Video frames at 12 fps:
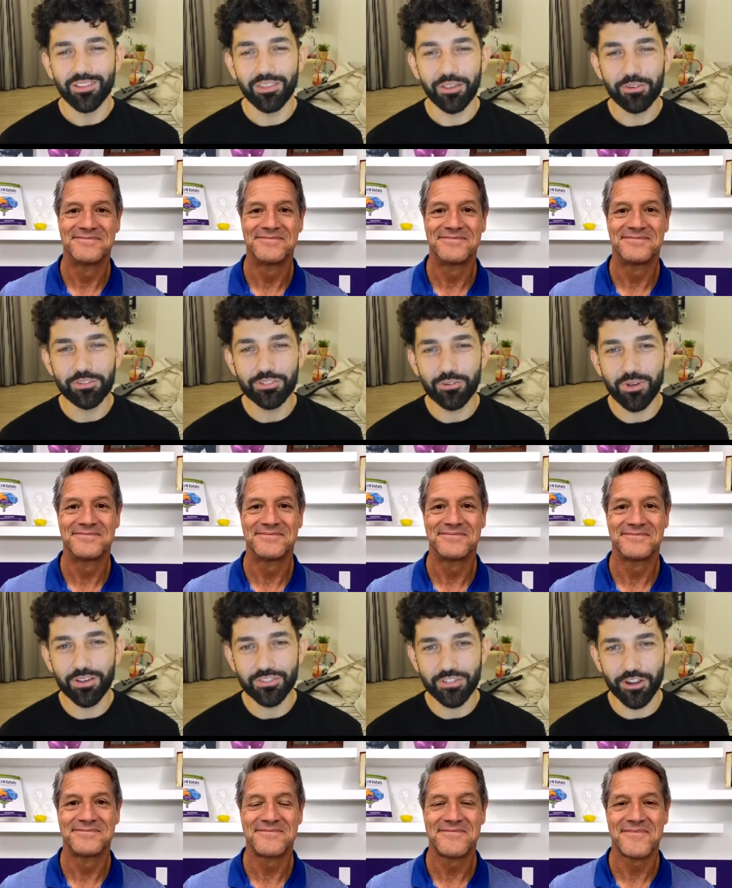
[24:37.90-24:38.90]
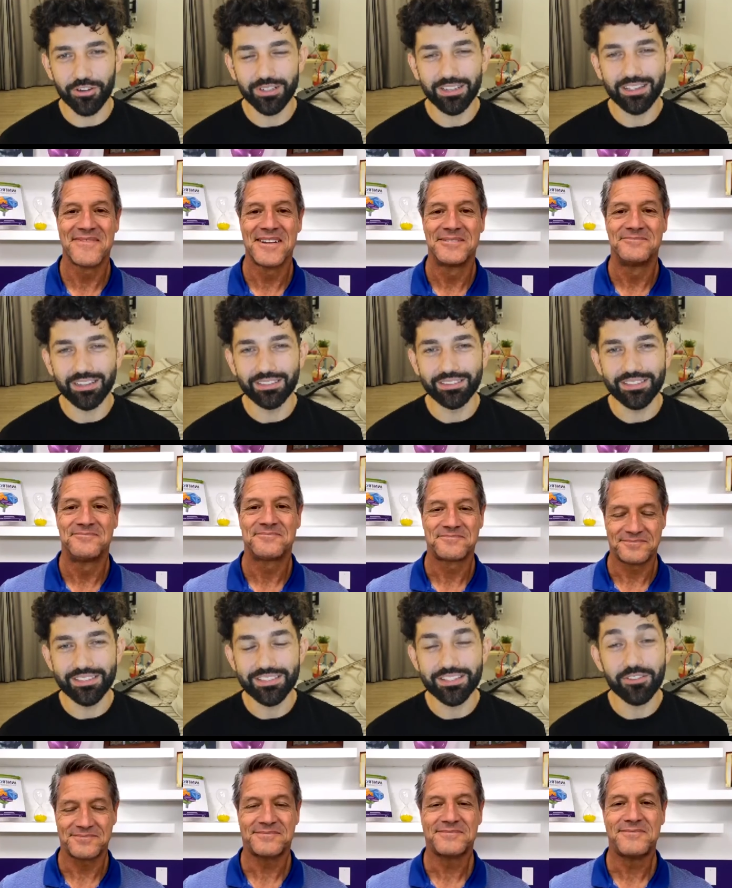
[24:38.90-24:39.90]
Speaker 1: Thank you so much, John.
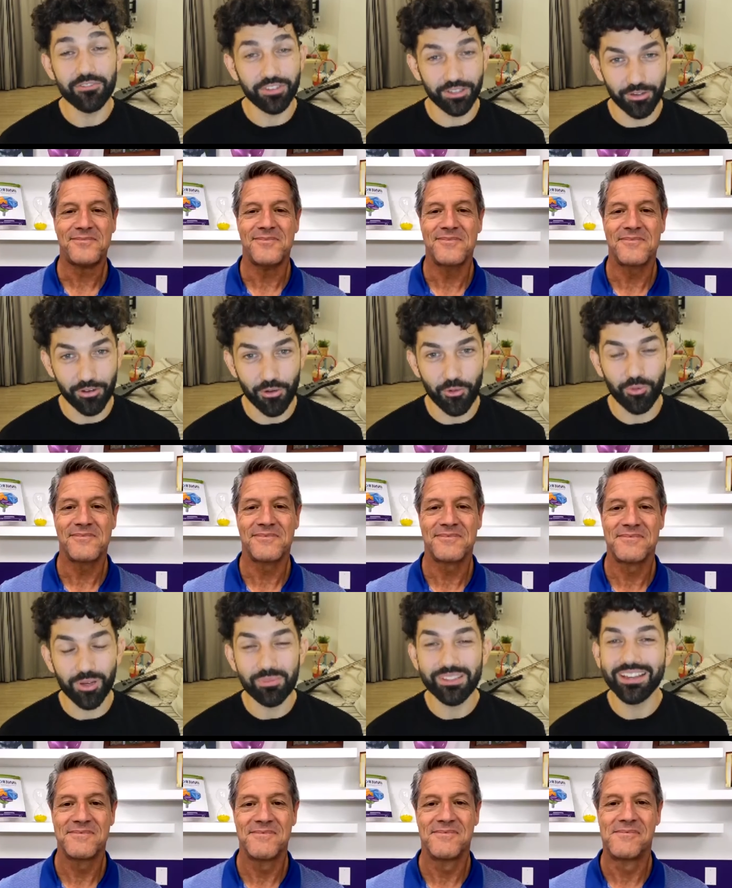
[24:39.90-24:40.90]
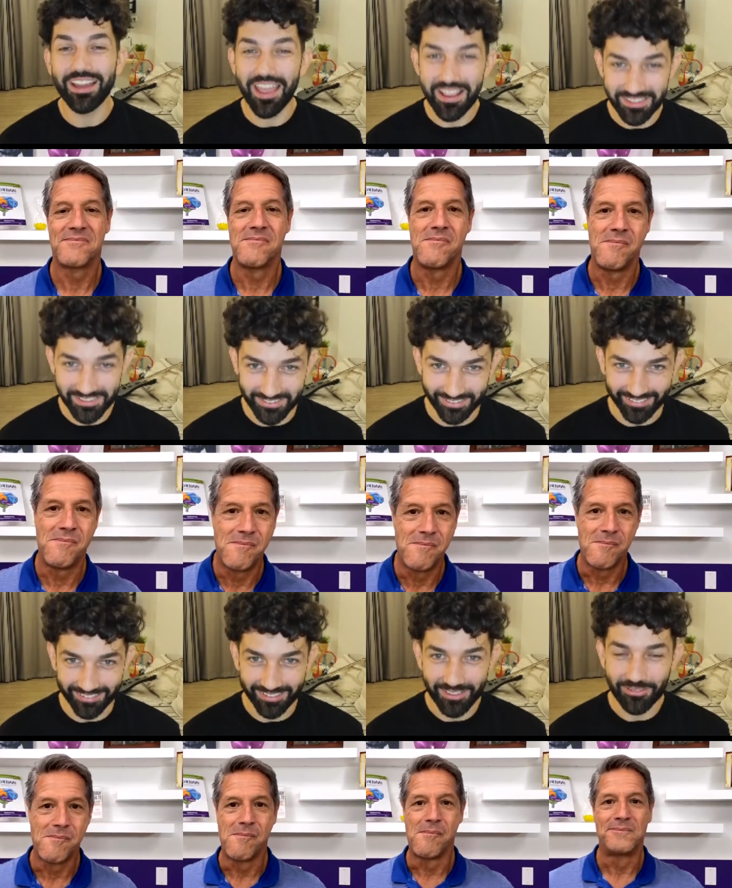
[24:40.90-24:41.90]
This uh, video will be the
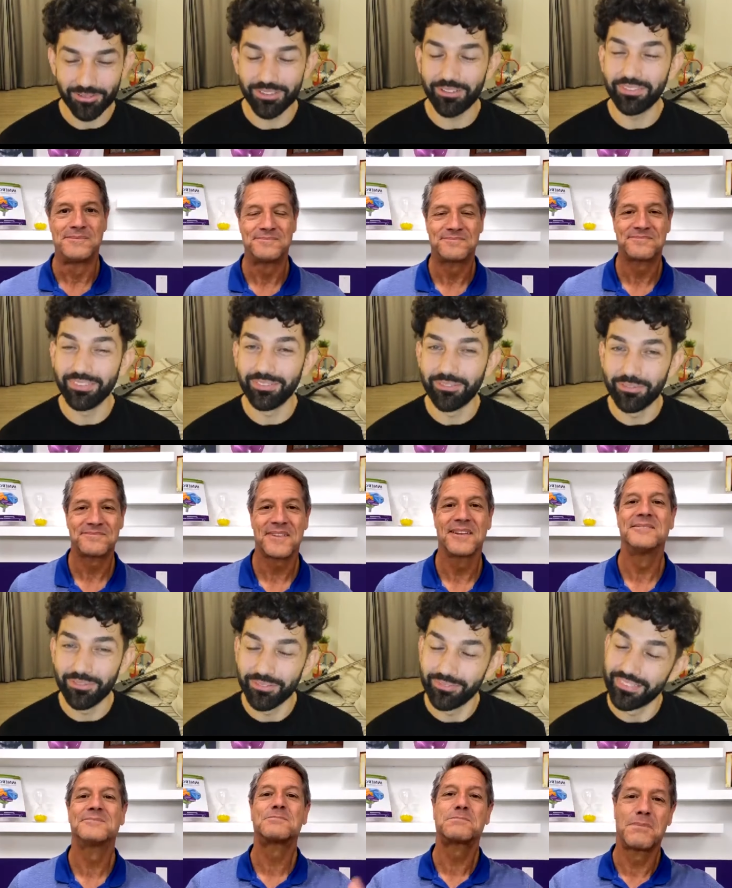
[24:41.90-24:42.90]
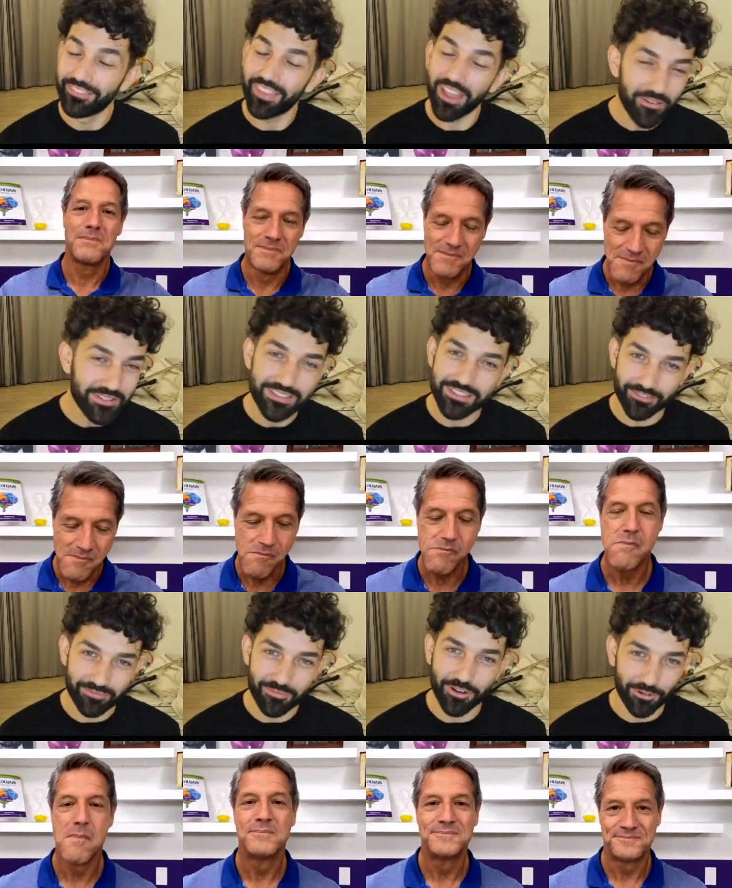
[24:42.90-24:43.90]
answer to the thousands
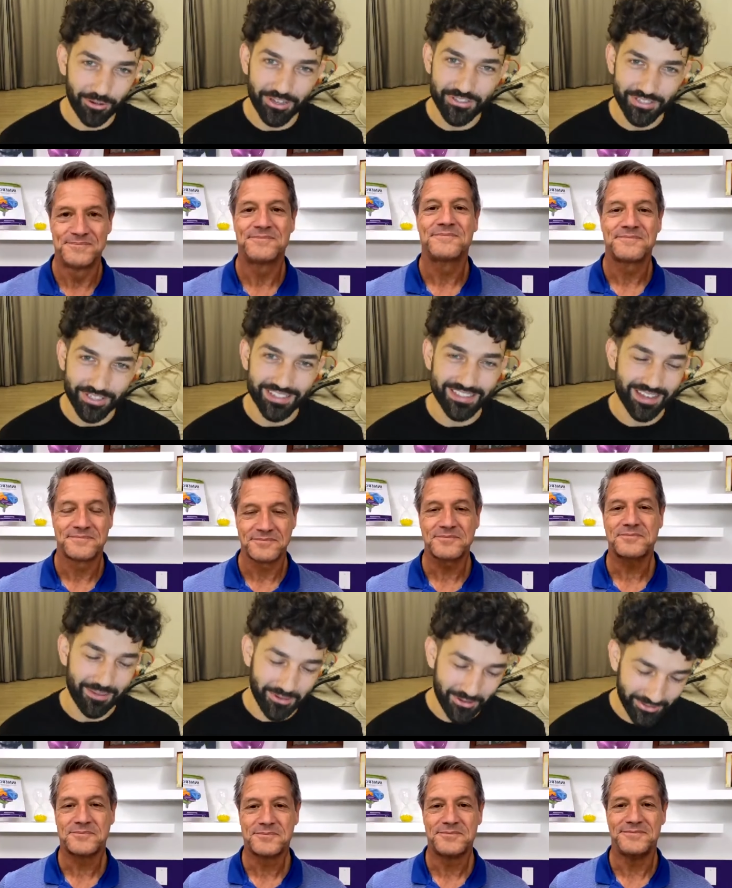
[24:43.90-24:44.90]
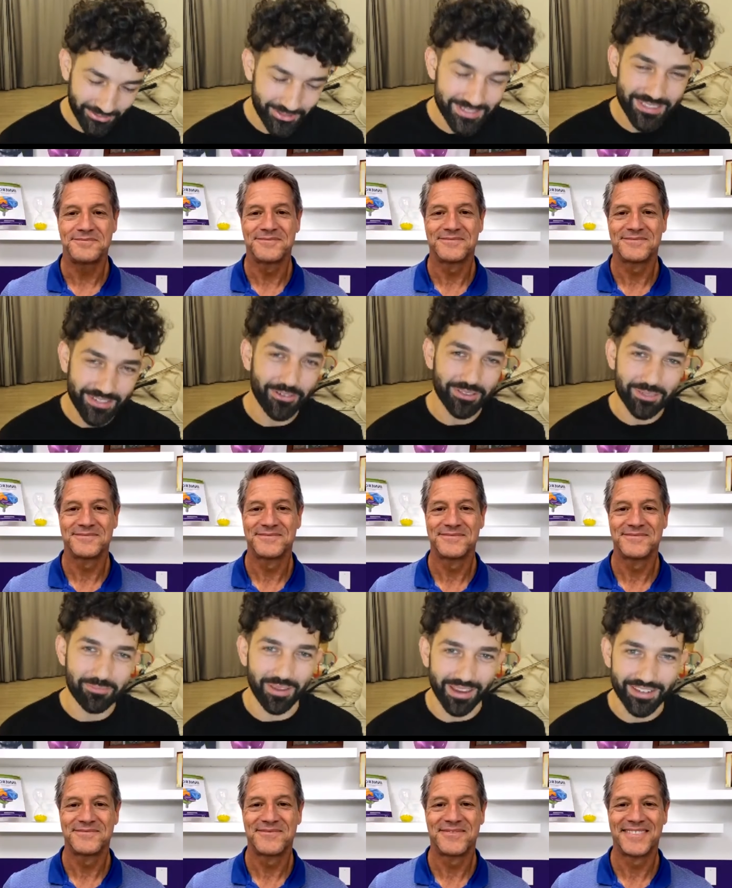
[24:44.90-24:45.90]
of more questions I'm going to receive on
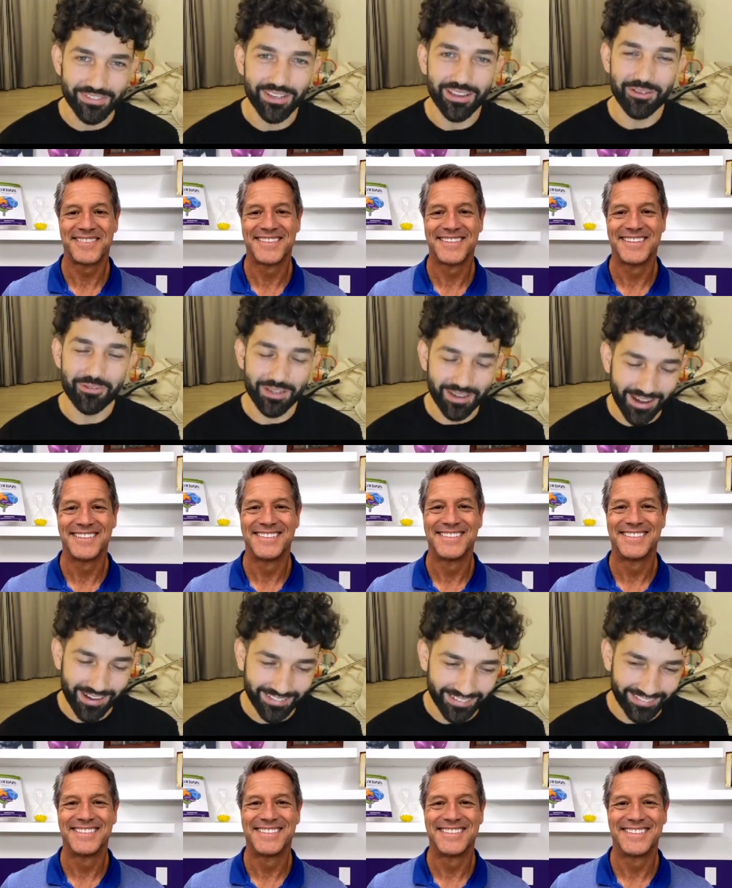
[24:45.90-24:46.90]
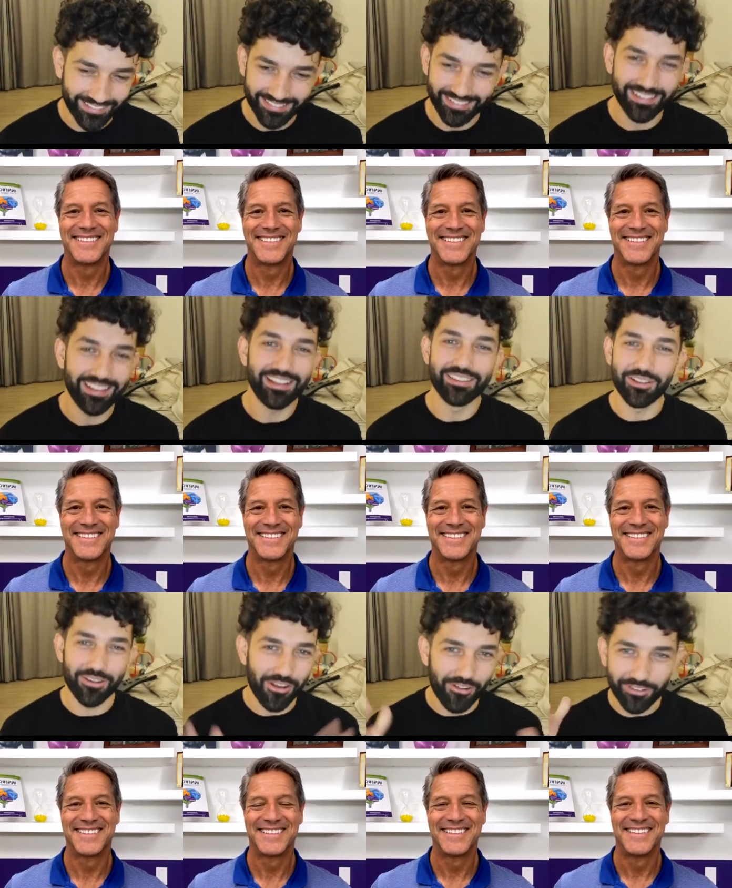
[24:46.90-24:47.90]
the page regarding the
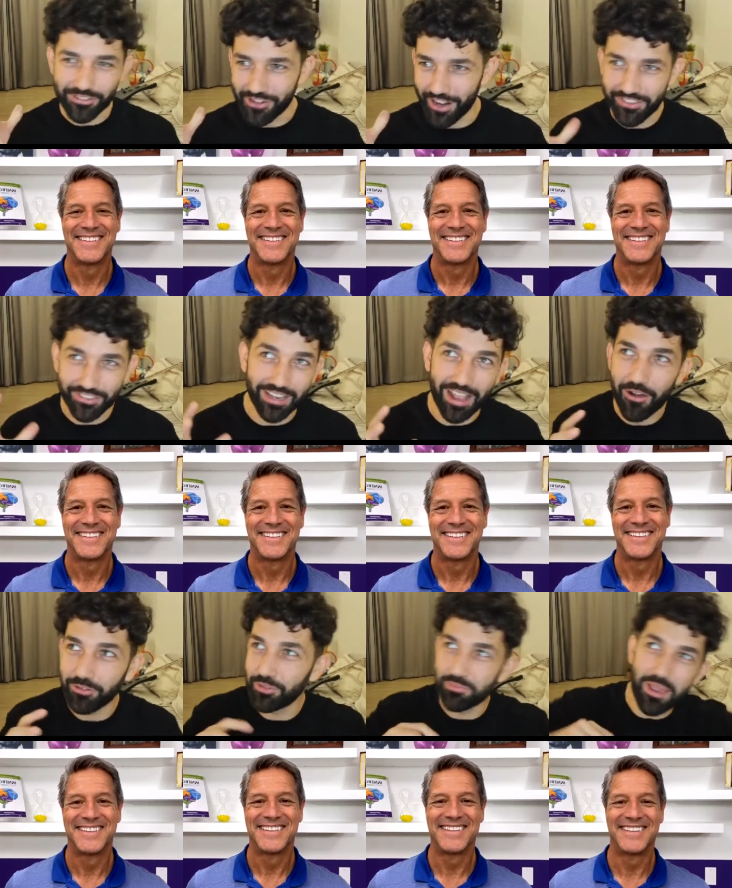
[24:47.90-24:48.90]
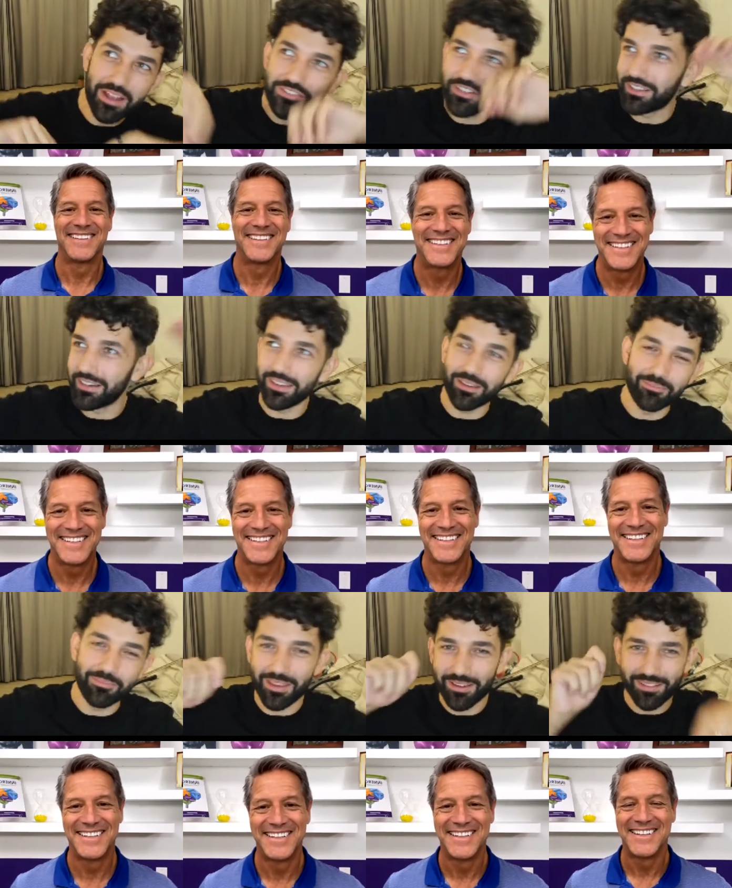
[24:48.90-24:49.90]
law of attraction and how to magically
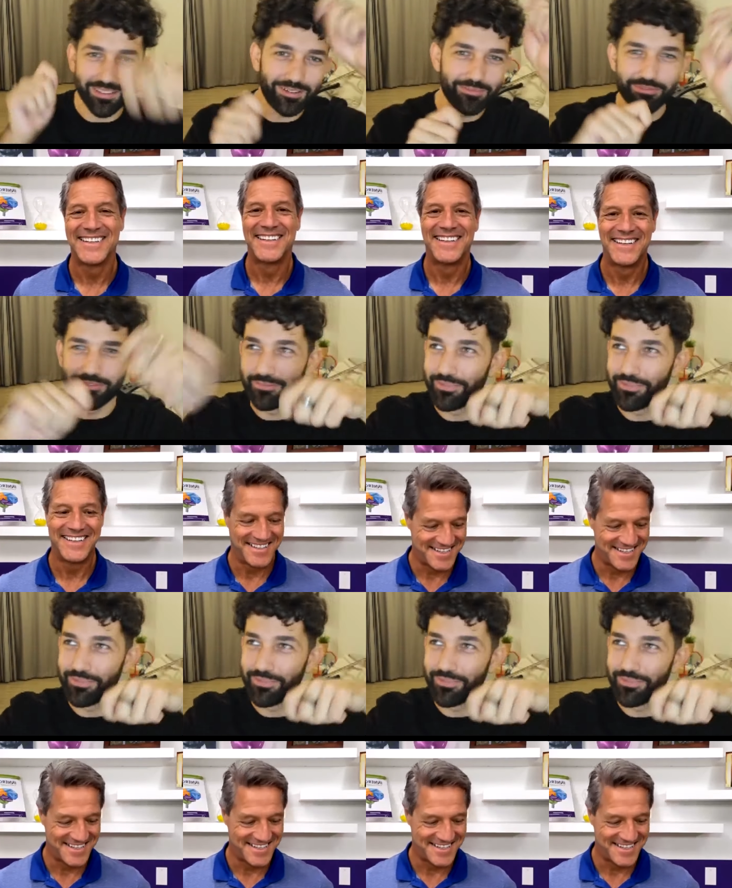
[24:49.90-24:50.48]
make uh, boom